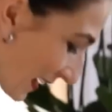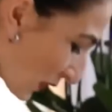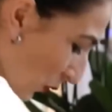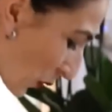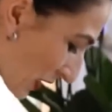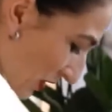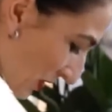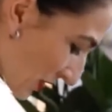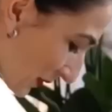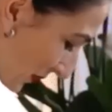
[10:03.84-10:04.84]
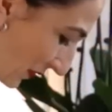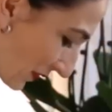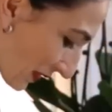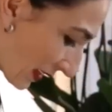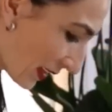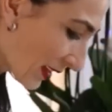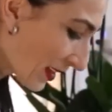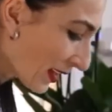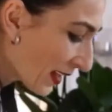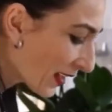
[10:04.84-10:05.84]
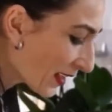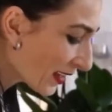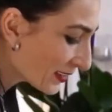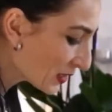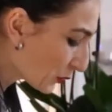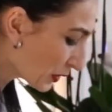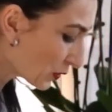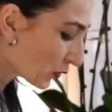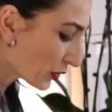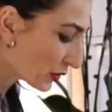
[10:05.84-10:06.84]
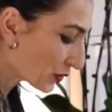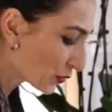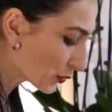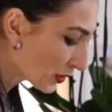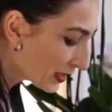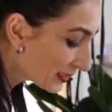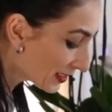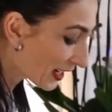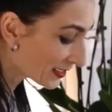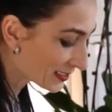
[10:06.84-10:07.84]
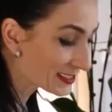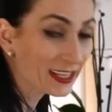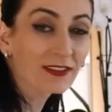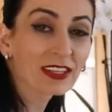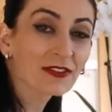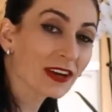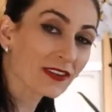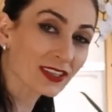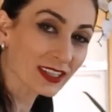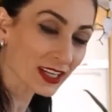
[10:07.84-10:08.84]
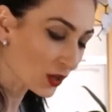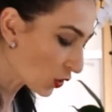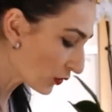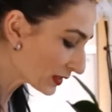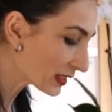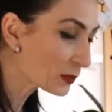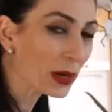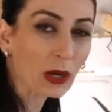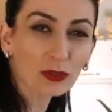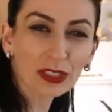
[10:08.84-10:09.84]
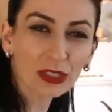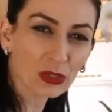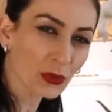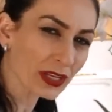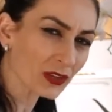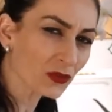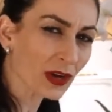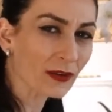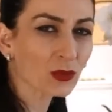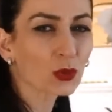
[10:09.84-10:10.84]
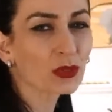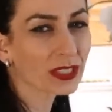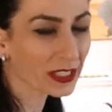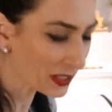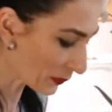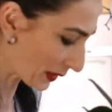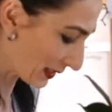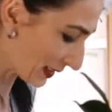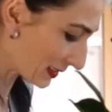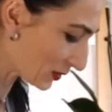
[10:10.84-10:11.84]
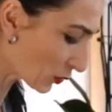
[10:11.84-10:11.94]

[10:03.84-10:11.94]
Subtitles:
egg wash, and it will go into 375 degree oven about 25 to 30 minutes, or